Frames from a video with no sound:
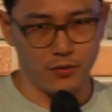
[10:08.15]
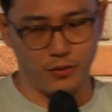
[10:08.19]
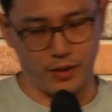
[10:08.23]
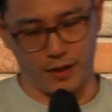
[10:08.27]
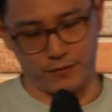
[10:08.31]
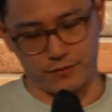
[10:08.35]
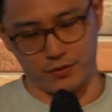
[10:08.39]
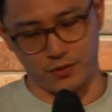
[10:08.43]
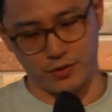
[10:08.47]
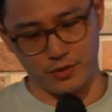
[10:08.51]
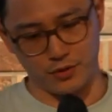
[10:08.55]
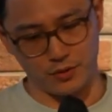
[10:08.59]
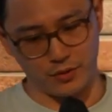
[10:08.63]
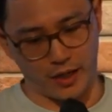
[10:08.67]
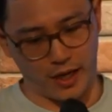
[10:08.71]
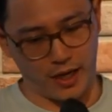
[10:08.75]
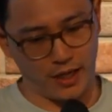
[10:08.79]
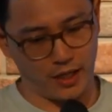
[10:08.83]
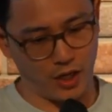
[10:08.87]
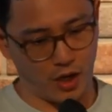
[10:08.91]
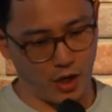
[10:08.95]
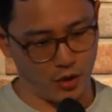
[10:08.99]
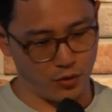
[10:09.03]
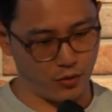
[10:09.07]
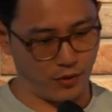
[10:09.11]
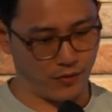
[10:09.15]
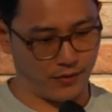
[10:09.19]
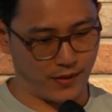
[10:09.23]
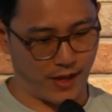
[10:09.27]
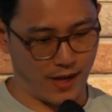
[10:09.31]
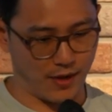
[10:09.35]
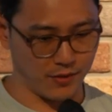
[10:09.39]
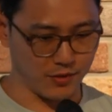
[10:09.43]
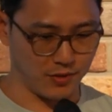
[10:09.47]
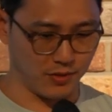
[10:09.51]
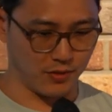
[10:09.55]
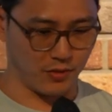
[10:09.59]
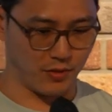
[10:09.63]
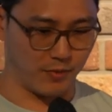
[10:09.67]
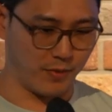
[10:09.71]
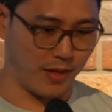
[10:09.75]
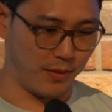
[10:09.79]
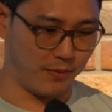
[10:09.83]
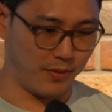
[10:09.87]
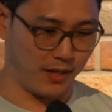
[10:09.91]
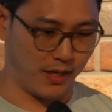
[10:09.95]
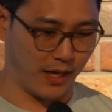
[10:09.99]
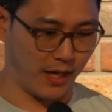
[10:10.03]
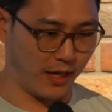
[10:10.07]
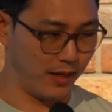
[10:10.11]
we have to do 800,000 or
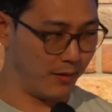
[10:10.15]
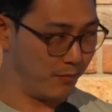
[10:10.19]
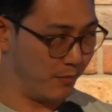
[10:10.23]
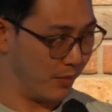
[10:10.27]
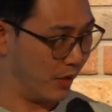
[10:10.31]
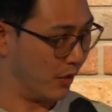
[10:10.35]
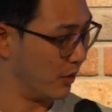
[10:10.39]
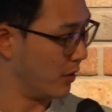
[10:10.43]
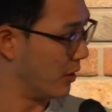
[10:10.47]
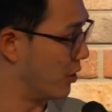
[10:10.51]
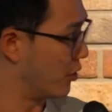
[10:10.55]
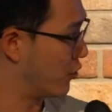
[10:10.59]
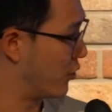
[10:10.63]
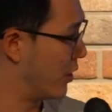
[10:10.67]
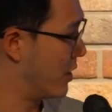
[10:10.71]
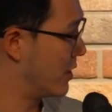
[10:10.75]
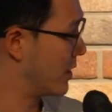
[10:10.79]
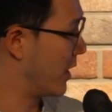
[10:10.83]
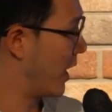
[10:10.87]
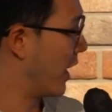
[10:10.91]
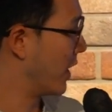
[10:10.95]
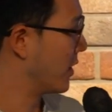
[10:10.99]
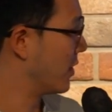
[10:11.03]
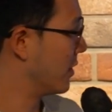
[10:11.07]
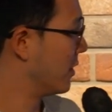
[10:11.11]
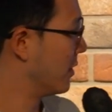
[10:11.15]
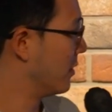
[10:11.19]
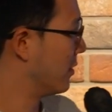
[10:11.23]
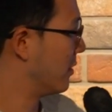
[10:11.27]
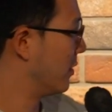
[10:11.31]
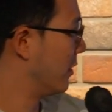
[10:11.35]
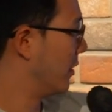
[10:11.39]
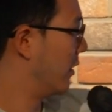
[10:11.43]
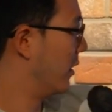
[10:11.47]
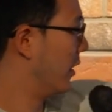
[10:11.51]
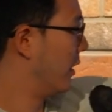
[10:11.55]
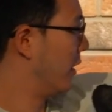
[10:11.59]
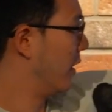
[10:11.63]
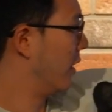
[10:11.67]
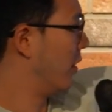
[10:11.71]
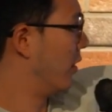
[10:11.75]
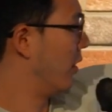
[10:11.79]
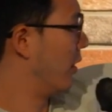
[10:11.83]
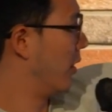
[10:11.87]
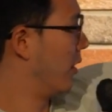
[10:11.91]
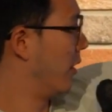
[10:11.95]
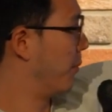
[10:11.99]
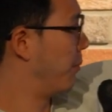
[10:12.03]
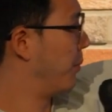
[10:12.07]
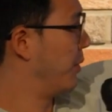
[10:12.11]
maybe 8 million transactions,
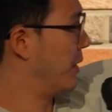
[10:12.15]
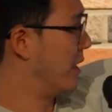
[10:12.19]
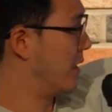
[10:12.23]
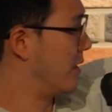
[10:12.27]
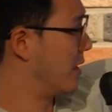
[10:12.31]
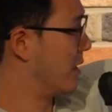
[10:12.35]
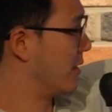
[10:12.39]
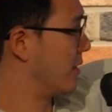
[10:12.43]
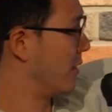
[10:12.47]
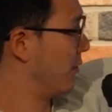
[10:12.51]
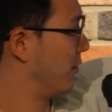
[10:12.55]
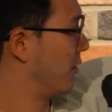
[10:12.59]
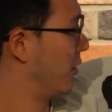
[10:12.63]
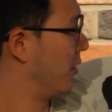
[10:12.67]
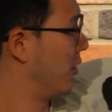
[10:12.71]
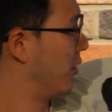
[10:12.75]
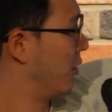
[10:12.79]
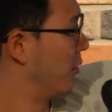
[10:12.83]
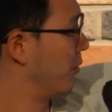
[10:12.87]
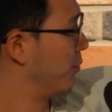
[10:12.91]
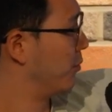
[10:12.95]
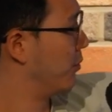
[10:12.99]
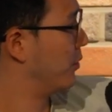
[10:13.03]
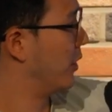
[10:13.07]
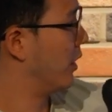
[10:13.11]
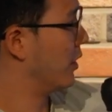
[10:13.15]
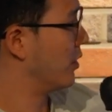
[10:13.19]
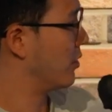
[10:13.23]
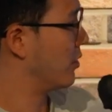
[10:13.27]
pieces of the little